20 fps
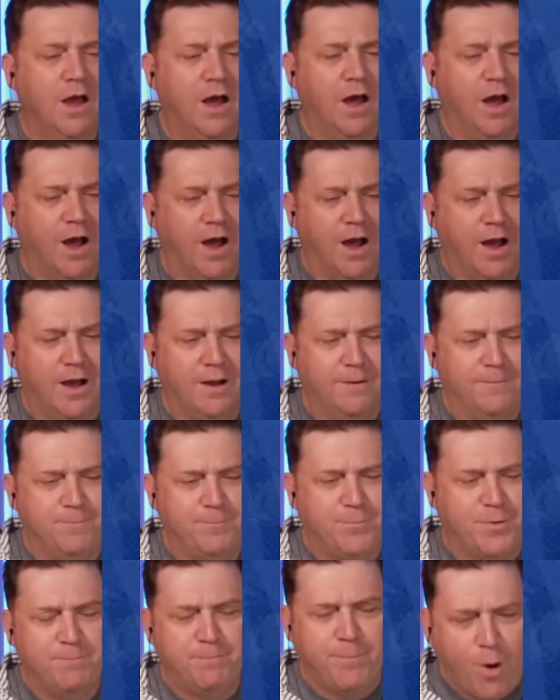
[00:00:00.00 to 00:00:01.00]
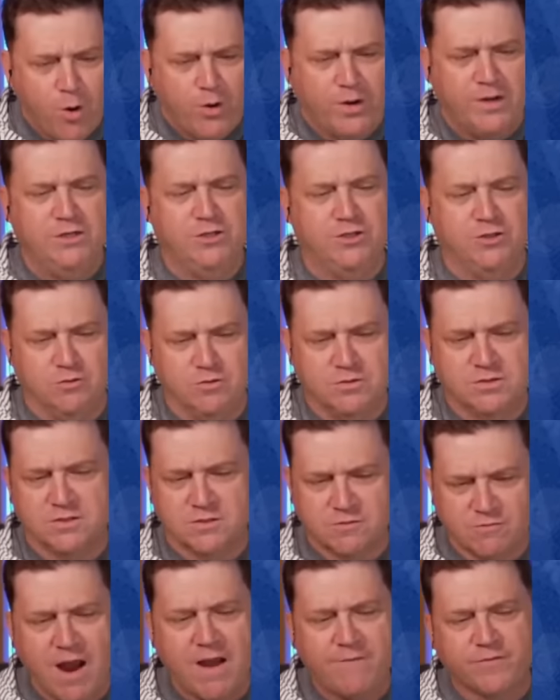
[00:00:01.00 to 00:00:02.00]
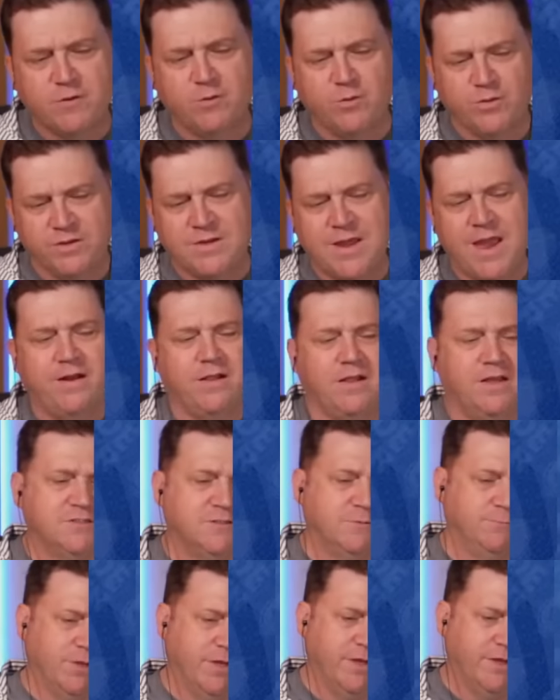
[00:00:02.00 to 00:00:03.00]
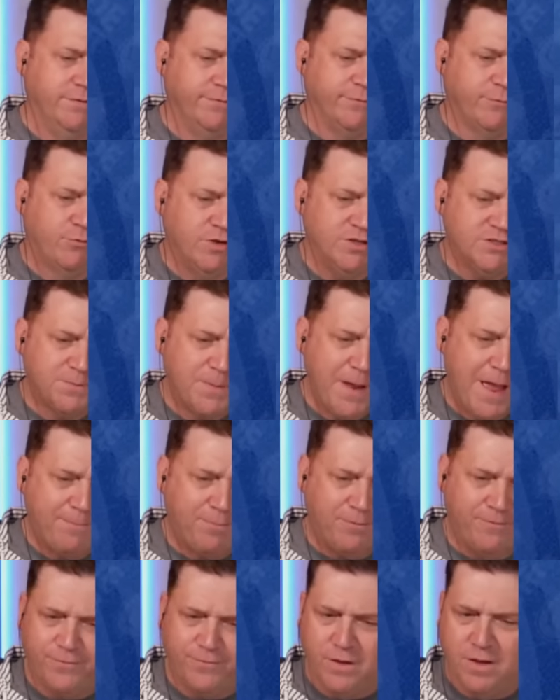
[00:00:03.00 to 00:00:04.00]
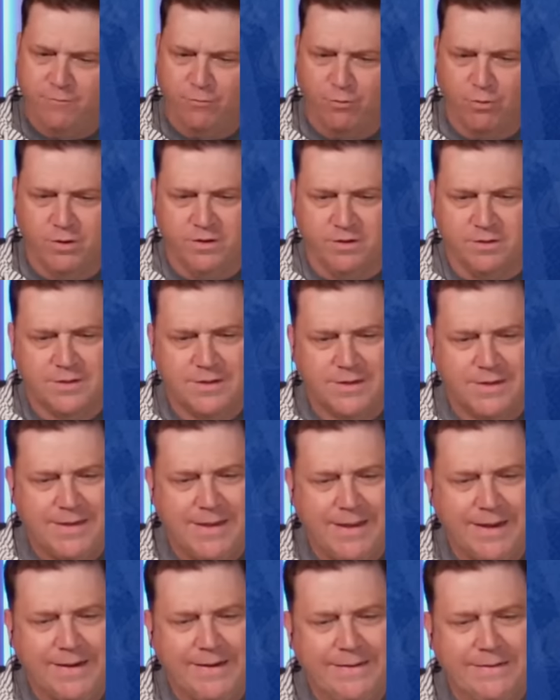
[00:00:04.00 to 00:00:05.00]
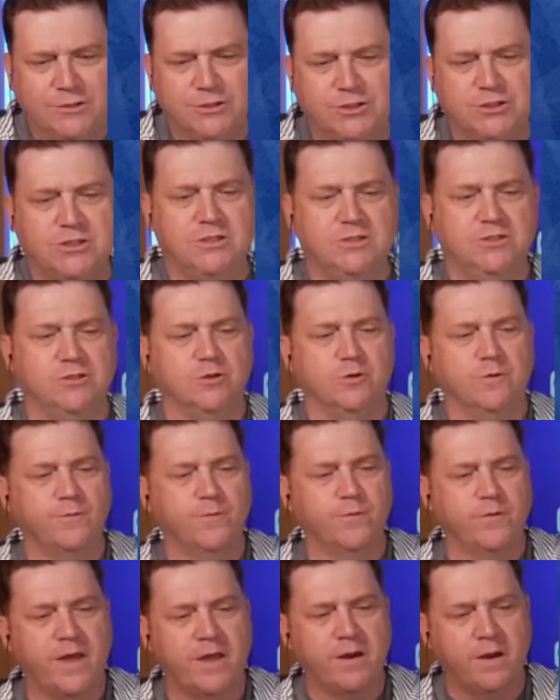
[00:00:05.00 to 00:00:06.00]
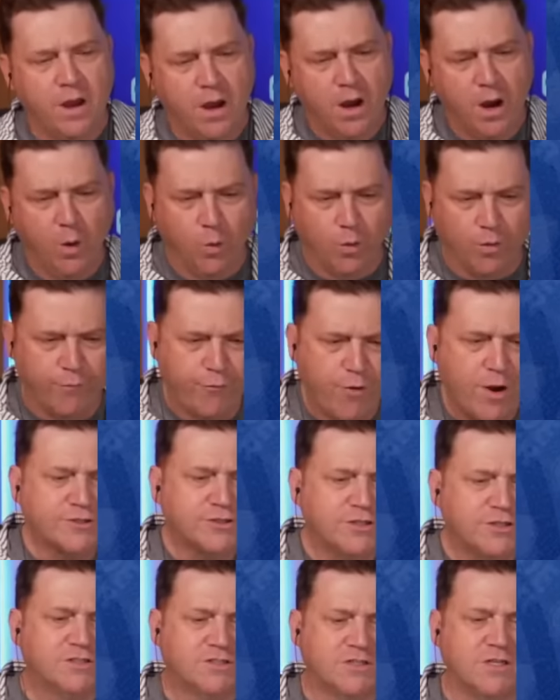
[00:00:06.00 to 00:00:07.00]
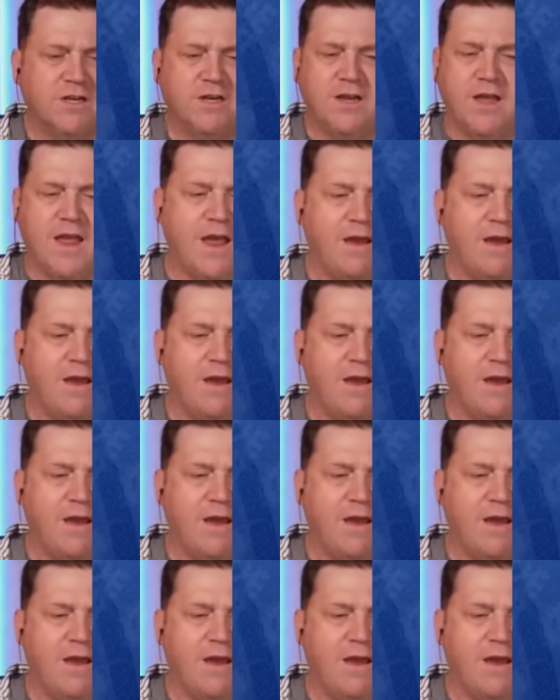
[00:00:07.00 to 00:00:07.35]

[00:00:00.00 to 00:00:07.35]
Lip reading: But Bogey Juice is crafted with a tantalizing blend of crisp apple flavoring and kickin' ginger for that refreshing zing.